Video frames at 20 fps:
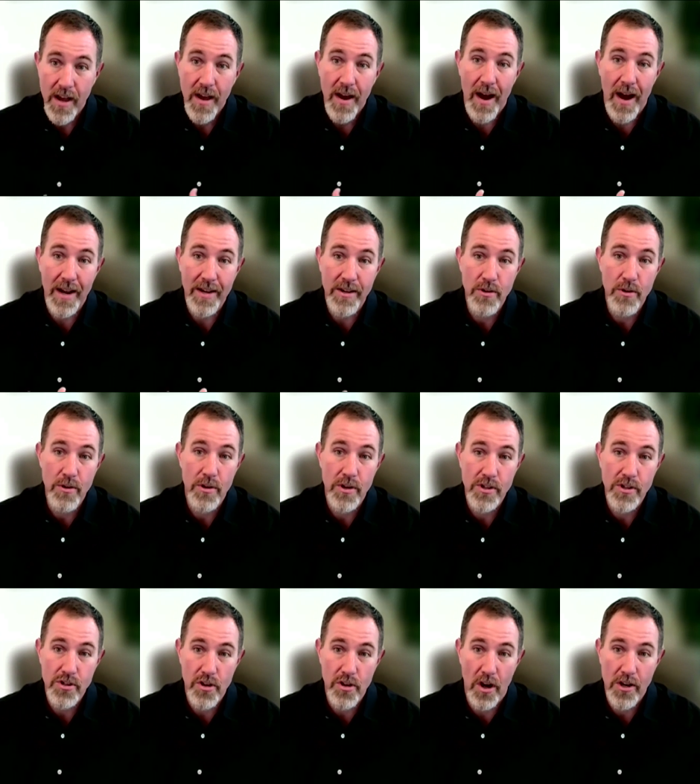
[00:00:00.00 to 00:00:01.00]
on new
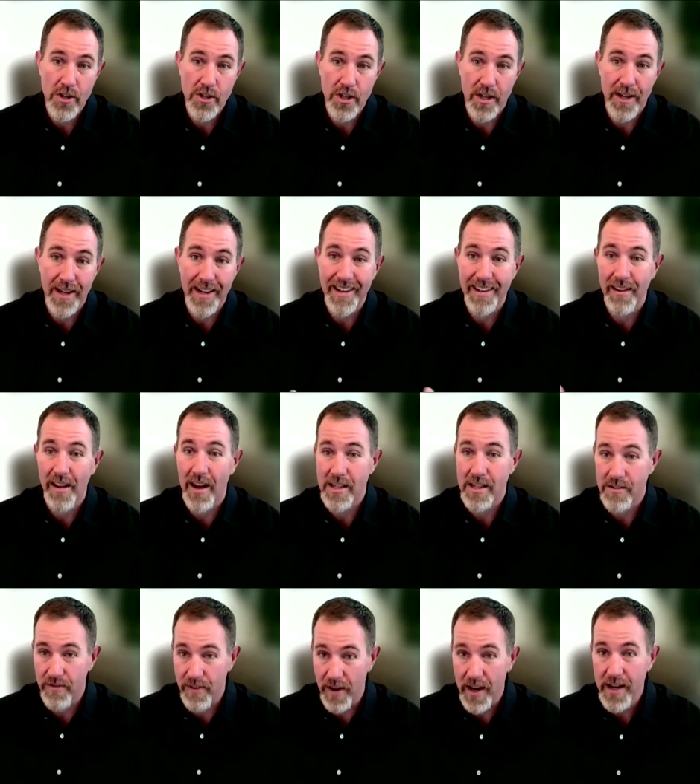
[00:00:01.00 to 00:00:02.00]
construction in
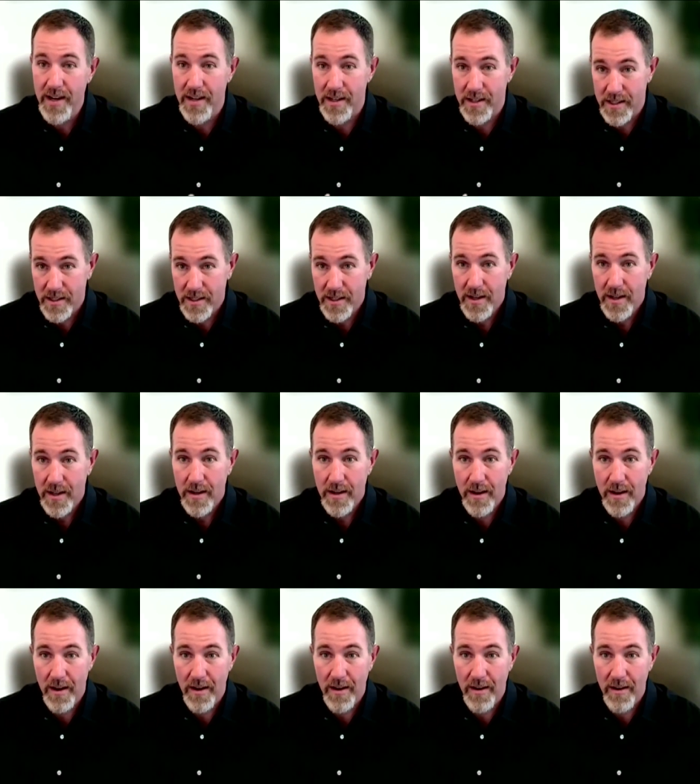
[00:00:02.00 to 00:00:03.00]
las vegas
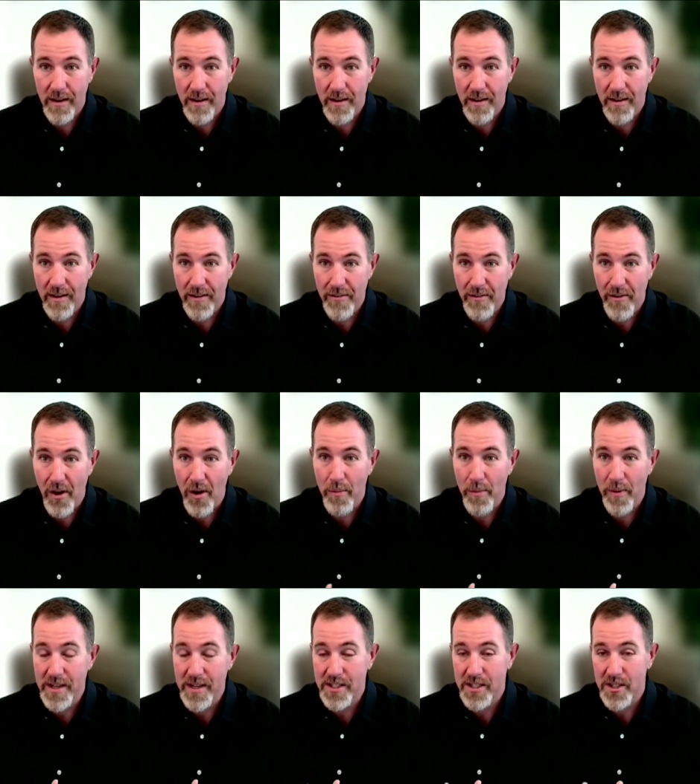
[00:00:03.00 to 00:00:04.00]
uh, uh, of
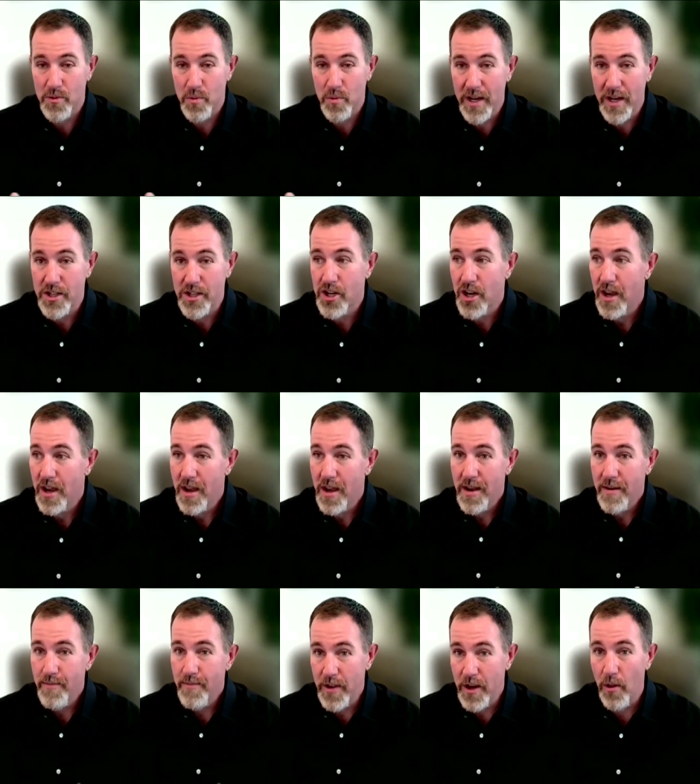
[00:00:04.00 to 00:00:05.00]
all places which
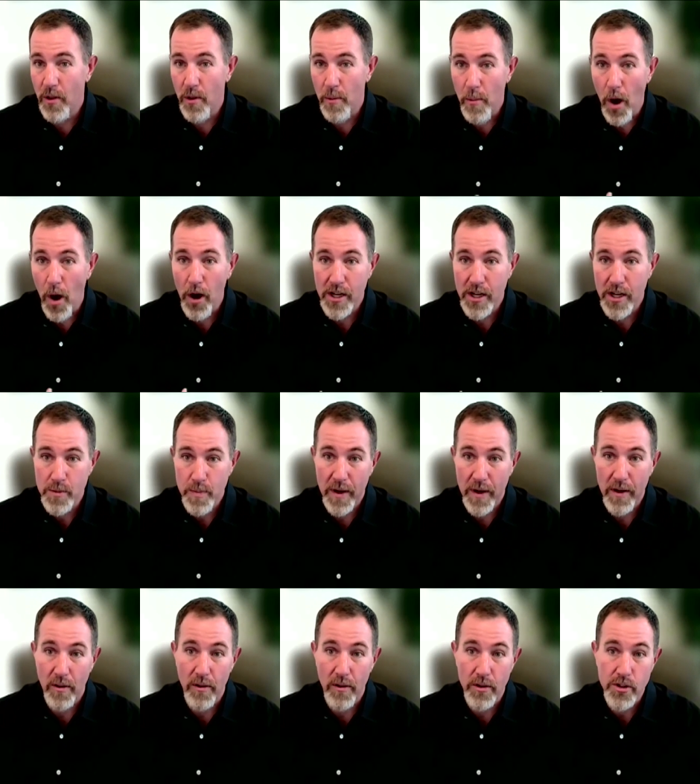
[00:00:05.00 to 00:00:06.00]
you know the market's
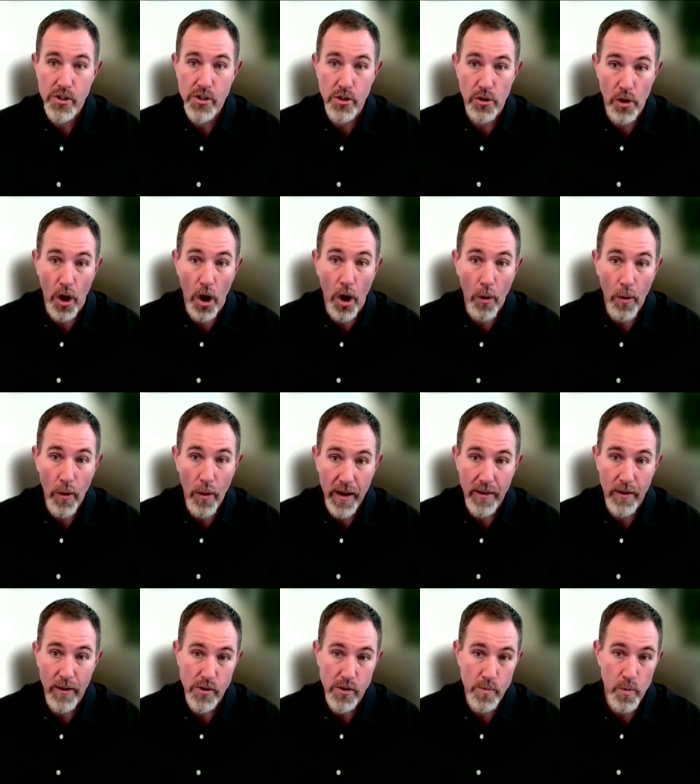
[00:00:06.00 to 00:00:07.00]
been a little slow
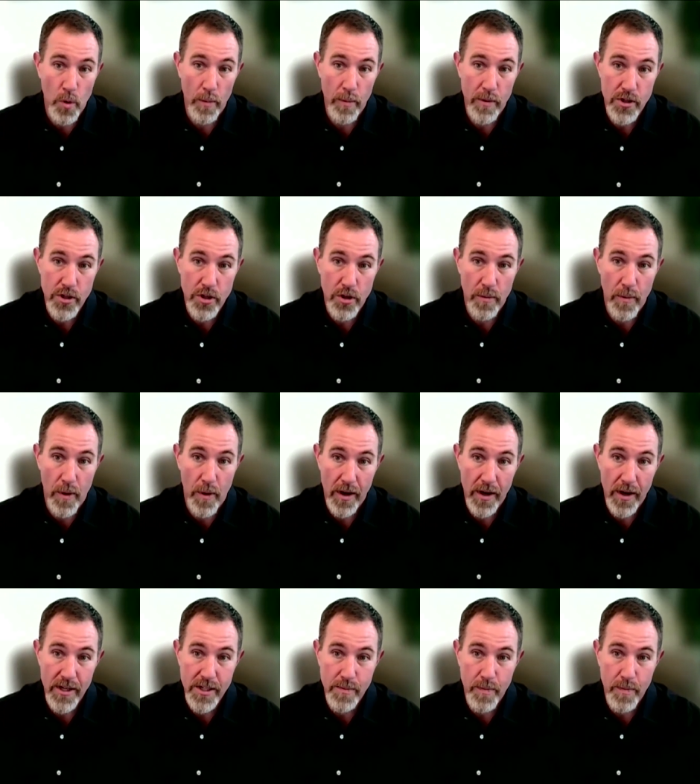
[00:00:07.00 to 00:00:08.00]
in those more mature
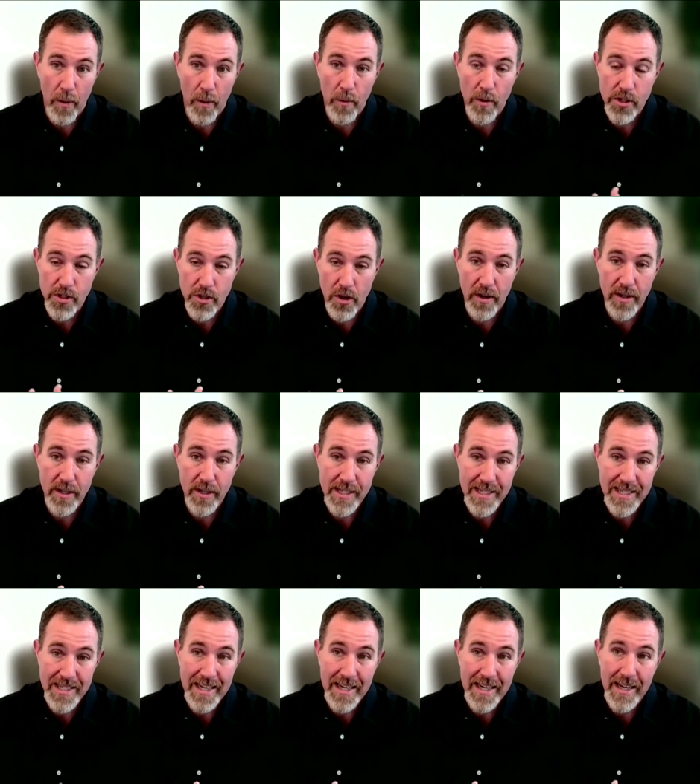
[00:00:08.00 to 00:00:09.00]
markets but we're starting to
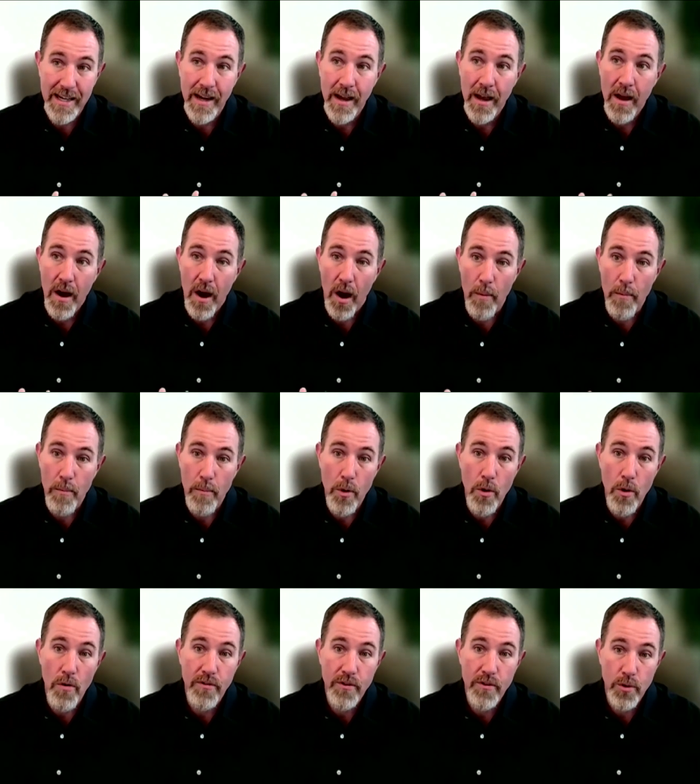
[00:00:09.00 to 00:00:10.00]
see a
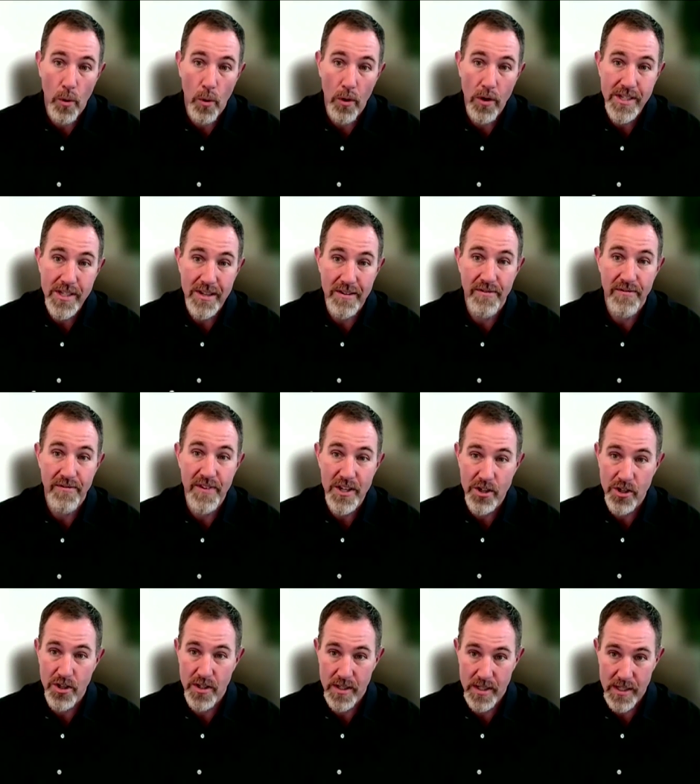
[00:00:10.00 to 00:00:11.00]
move towards
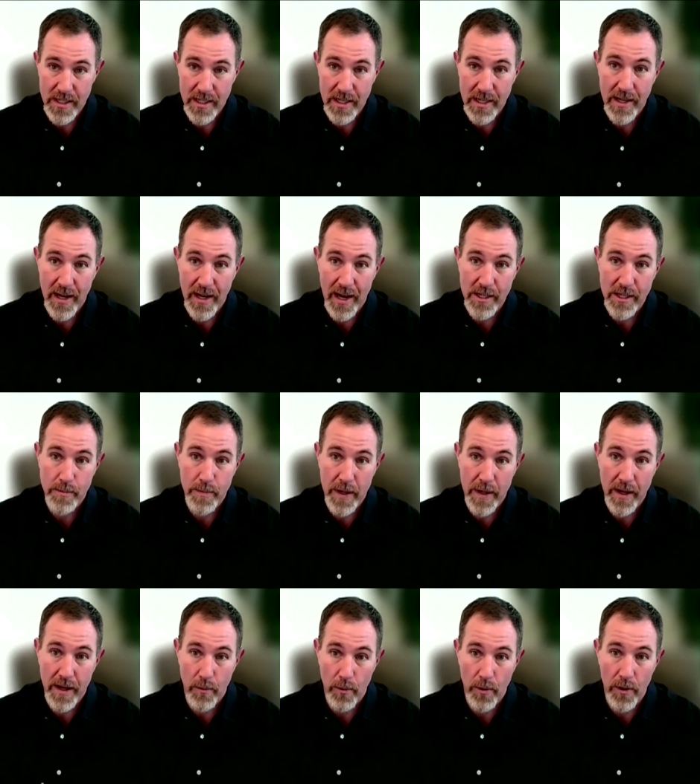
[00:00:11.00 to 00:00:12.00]
efficiency as
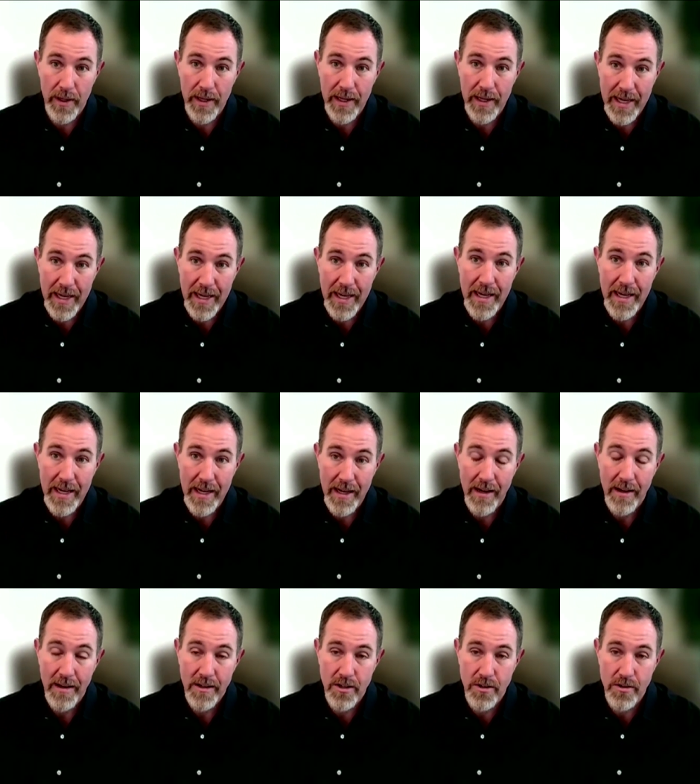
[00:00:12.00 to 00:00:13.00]
being really
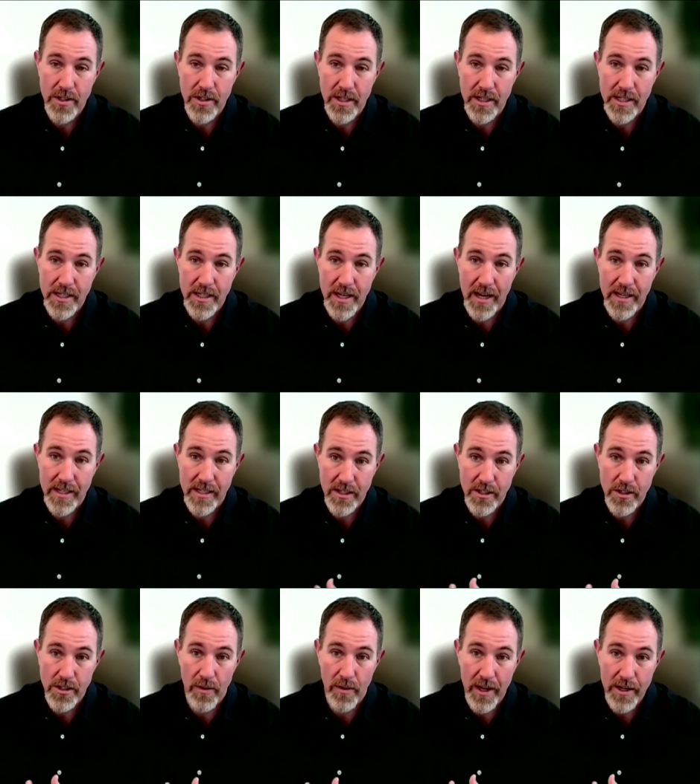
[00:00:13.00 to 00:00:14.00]
key to success
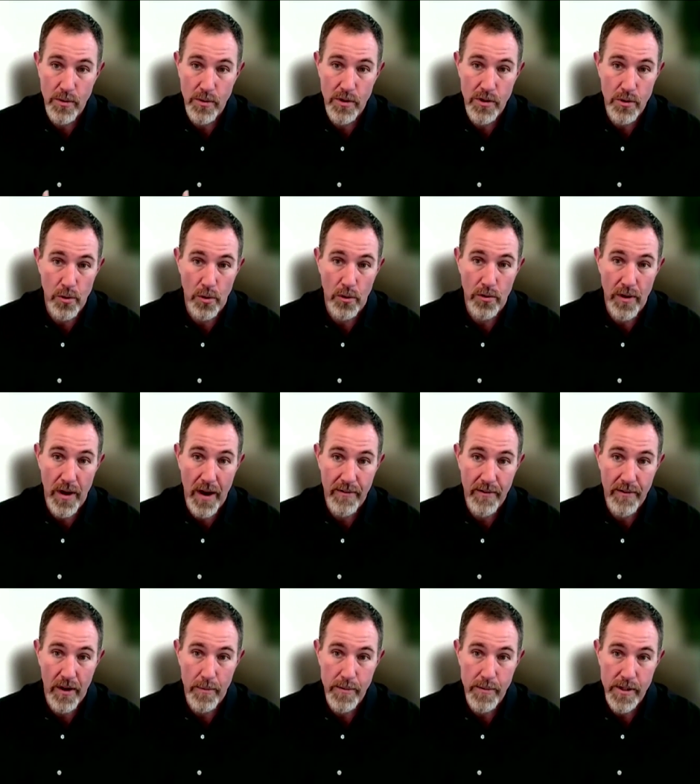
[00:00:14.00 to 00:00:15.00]
and so that's where dual
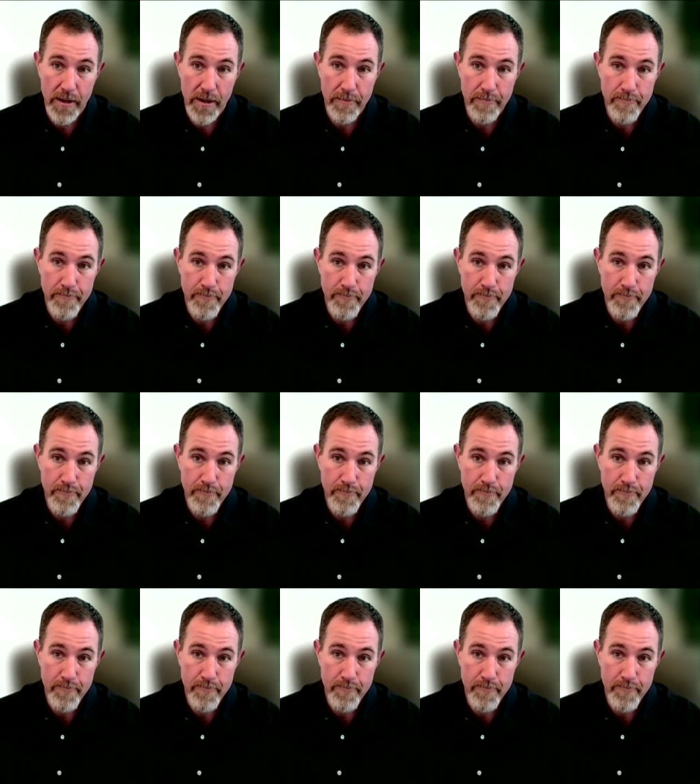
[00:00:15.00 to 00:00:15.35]
draft comes in